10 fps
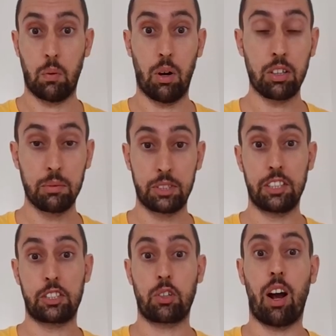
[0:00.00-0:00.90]
Welcome to the
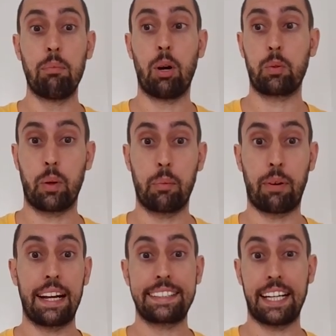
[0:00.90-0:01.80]
Tripod, where we
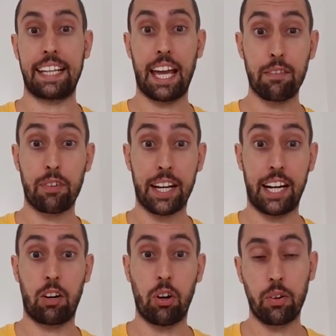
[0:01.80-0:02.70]
break down every
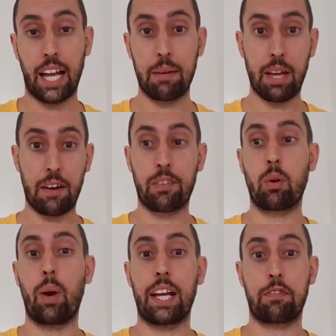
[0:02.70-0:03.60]
NRL game every
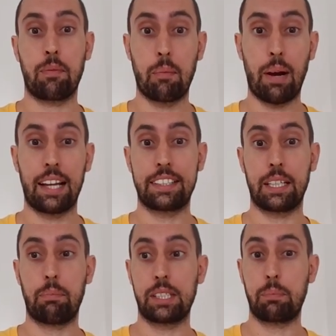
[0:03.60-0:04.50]
week from a punting
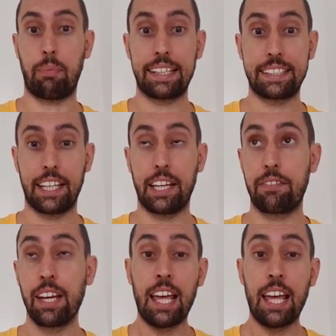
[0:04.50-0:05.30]
perspective.